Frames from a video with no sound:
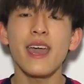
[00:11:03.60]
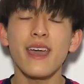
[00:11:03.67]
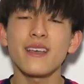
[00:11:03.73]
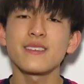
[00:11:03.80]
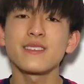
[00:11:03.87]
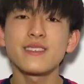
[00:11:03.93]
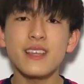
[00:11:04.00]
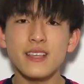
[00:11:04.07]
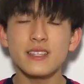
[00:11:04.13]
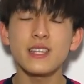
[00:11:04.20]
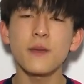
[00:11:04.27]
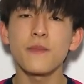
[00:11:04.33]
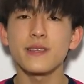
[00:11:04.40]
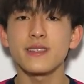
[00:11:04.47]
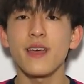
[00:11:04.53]
it is
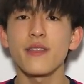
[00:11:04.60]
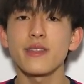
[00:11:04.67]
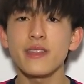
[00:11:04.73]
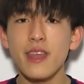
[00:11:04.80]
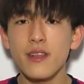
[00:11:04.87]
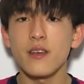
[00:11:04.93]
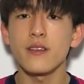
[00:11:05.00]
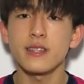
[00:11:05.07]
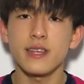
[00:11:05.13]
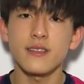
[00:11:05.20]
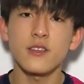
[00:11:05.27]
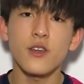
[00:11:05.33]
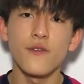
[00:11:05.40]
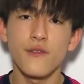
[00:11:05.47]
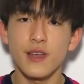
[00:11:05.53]
60% thinner
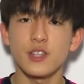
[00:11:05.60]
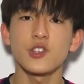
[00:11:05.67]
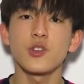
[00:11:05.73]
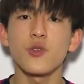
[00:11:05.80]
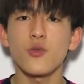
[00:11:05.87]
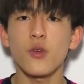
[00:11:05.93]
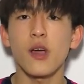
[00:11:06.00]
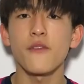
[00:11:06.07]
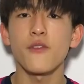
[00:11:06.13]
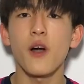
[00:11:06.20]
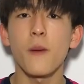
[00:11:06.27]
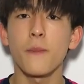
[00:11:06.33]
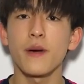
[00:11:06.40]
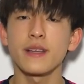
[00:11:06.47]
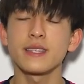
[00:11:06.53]
than conventional
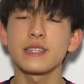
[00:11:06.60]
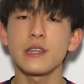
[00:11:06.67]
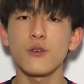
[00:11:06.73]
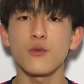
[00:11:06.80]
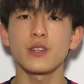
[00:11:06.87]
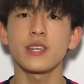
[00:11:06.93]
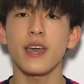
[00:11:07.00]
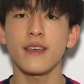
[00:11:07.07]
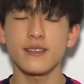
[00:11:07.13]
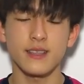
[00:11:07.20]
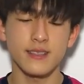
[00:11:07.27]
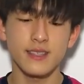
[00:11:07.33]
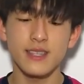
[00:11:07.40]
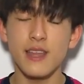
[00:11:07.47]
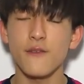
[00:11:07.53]
graphite, but it still retains
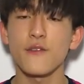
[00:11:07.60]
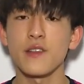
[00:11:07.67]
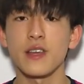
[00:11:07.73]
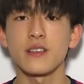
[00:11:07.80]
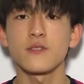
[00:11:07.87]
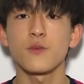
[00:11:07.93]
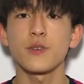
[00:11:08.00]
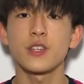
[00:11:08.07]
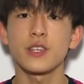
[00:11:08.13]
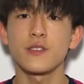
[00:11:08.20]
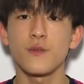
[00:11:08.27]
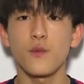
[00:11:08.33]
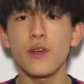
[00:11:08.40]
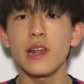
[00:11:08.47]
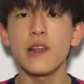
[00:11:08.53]
its stiffness, which
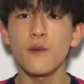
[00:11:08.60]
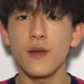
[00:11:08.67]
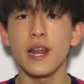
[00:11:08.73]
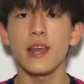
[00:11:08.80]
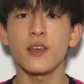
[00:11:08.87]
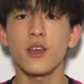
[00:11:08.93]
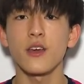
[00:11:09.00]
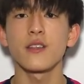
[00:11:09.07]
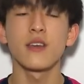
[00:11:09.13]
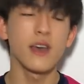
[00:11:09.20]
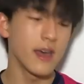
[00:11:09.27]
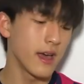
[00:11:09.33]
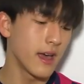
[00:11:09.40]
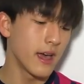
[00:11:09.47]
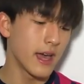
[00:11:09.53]
is really, really good.
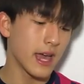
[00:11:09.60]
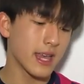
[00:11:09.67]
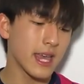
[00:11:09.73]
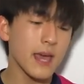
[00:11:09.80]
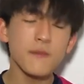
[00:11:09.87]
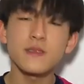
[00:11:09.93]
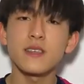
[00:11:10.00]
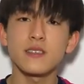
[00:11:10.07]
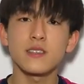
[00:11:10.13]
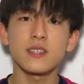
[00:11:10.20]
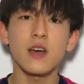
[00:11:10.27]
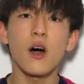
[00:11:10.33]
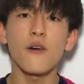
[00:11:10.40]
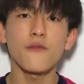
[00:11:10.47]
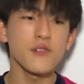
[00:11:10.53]
It keeps its
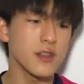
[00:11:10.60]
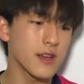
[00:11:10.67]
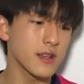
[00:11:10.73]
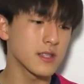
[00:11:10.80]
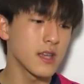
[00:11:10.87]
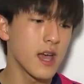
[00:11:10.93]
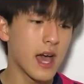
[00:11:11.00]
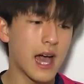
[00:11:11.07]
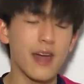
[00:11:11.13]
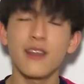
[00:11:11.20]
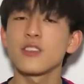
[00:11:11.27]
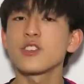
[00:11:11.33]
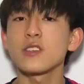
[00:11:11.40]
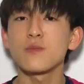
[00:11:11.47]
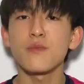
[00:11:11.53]
toughness and
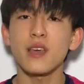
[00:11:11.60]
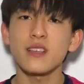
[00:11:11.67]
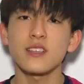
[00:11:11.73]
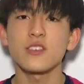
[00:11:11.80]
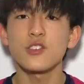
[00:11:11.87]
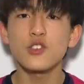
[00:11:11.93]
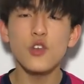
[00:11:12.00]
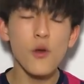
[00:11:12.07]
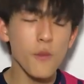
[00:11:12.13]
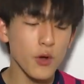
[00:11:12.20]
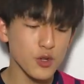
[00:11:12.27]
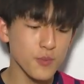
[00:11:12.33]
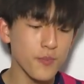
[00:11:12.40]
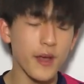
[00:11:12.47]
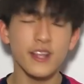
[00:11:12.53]
it just makes it so
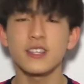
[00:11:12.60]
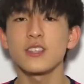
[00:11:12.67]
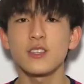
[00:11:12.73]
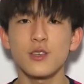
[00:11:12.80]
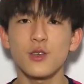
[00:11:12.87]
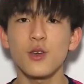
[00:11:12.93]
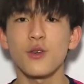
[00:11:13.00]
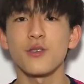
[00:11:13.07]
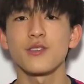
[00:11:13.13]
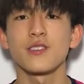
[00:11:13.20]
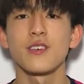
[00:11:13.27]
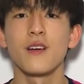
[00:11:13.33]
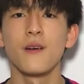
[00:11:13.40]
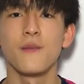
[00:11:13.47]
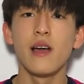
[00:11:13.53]
much better to use.